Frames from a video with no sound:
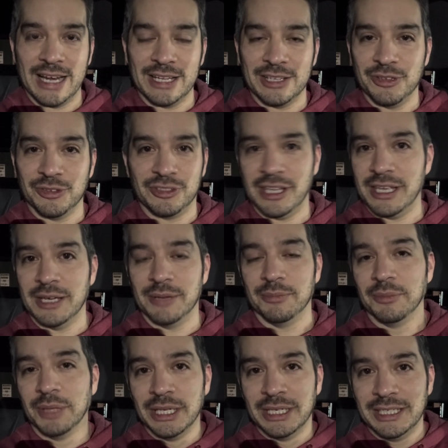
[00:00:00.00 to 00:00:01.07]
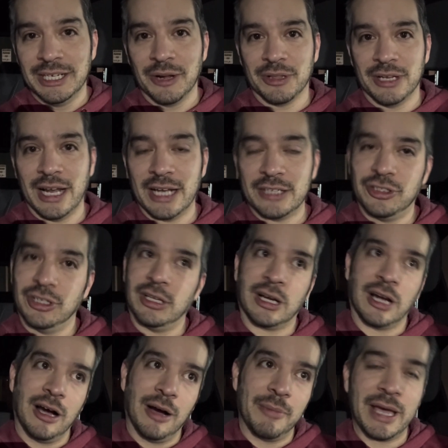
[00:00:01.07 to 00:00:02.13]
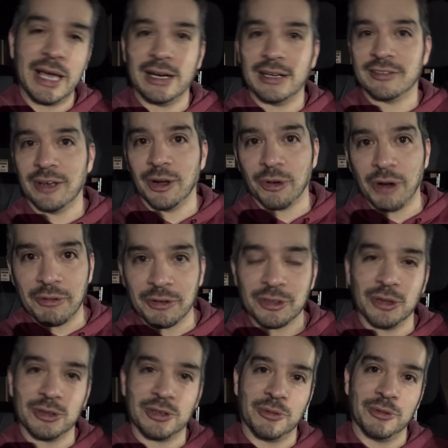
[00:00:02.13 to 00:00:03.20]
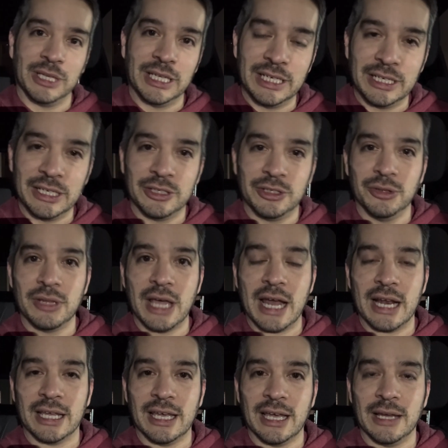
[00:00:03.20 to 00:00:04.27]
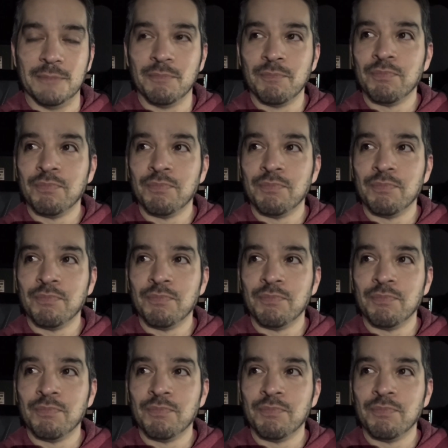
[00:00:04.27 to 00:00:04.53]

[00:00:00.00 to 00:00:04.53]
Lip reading: And you see them, you know, the next year, like, oh man, I saw great results. I really need to do that again.